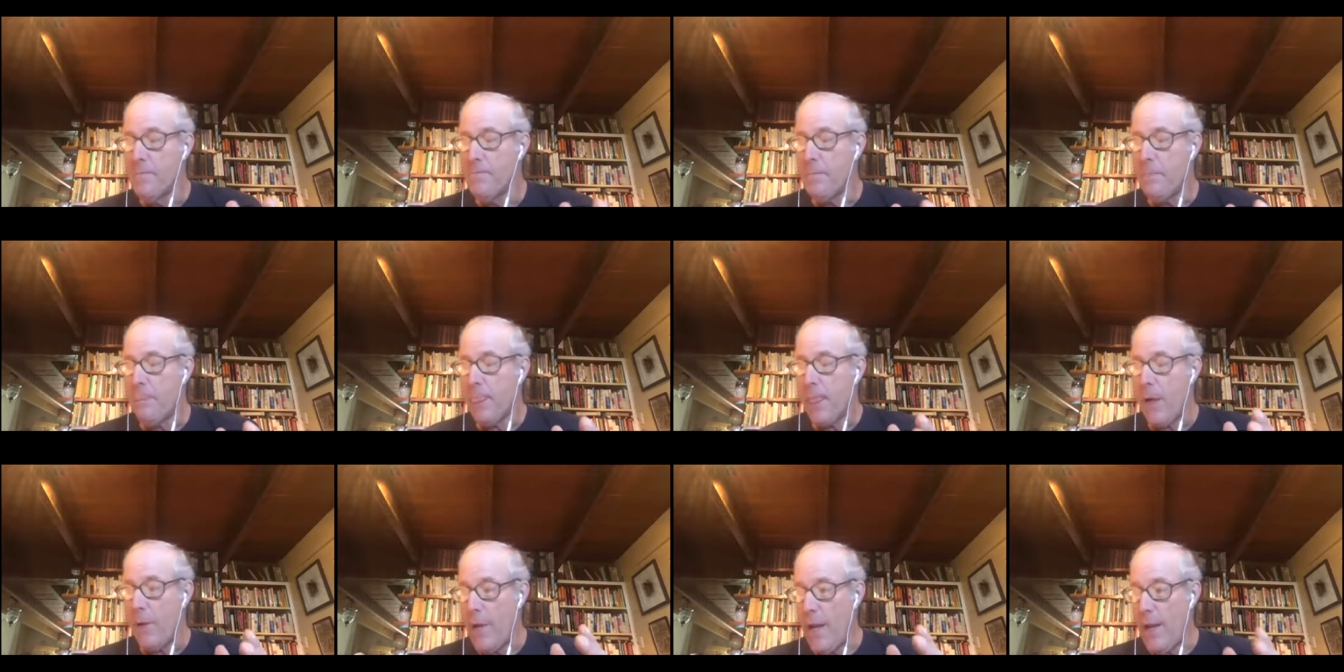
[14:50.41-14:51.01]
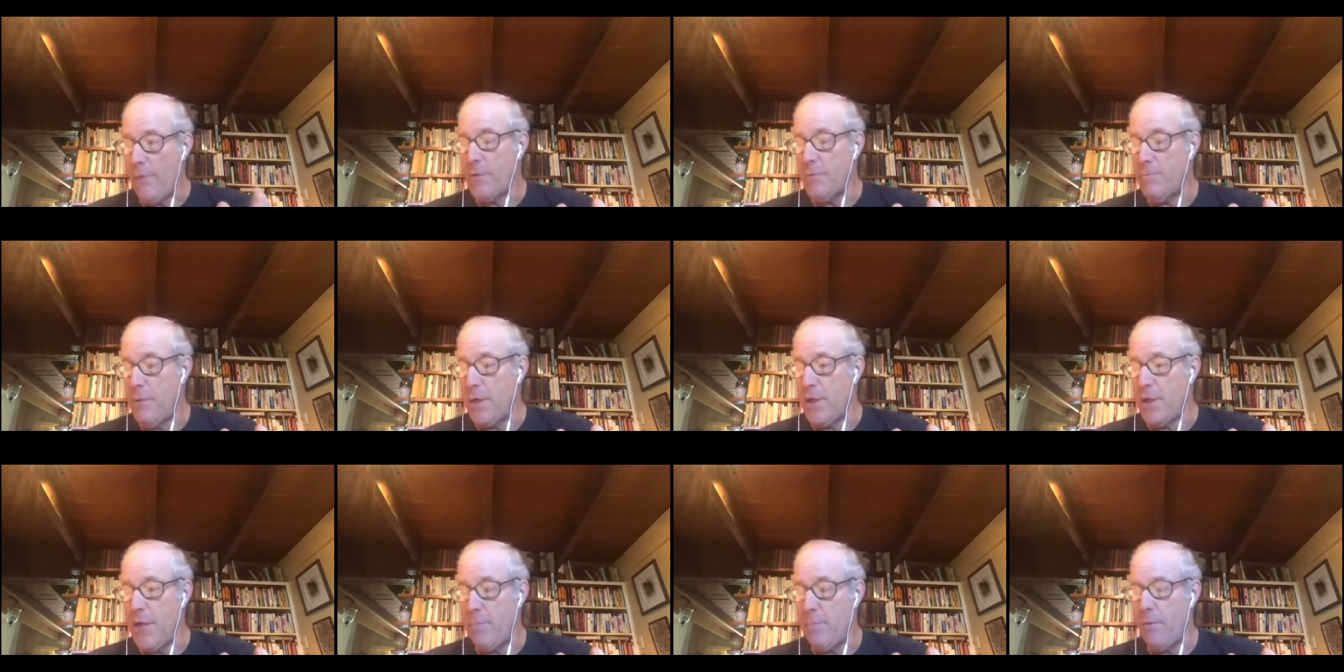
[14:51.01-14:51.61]
We have this big
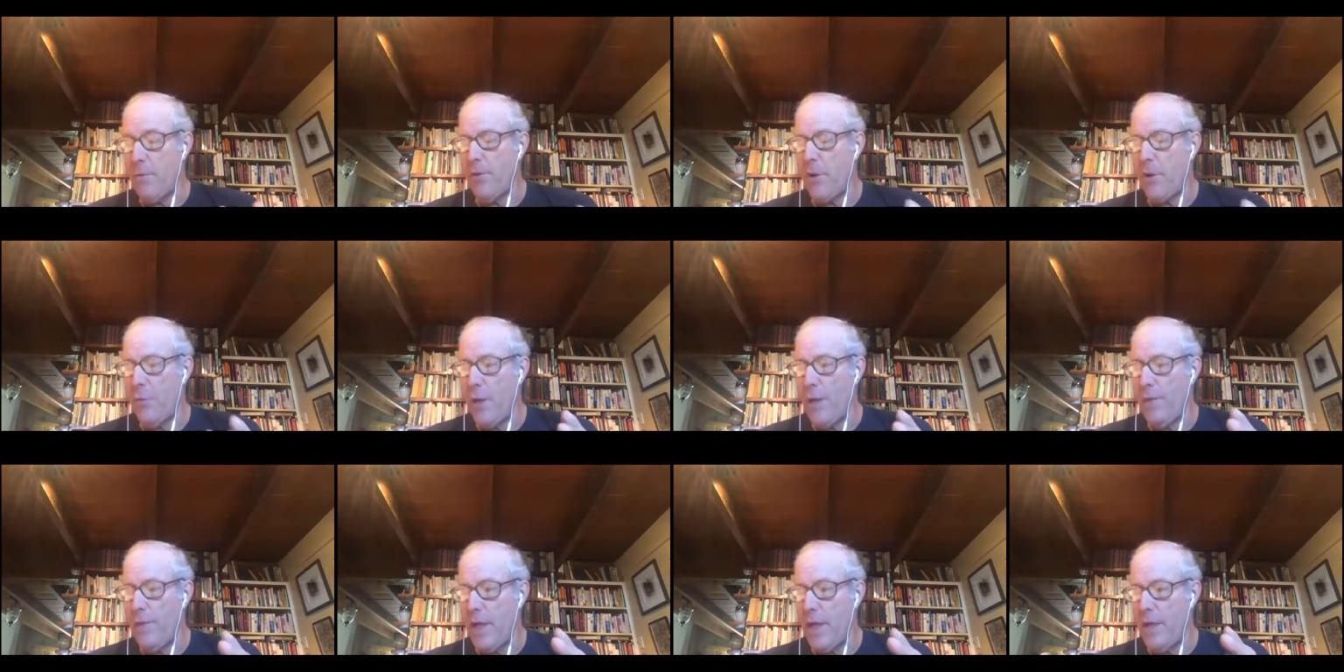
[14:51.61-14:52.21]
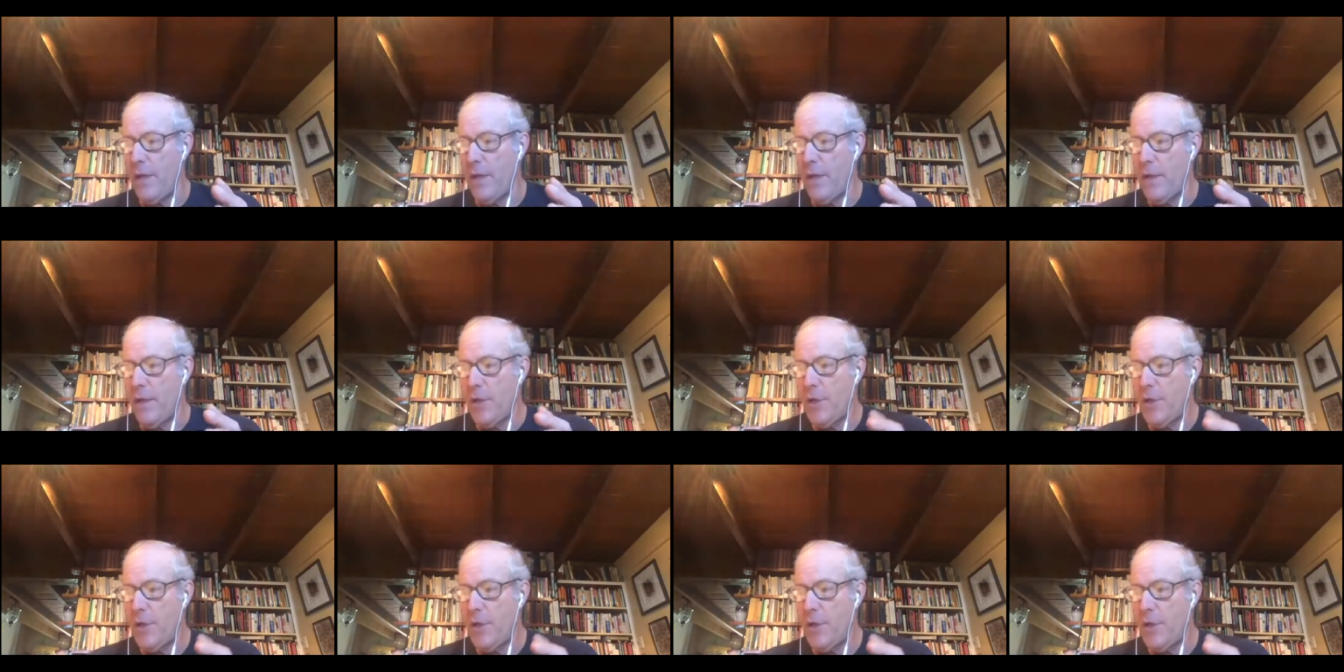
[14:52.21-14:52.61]
chipper that we then chip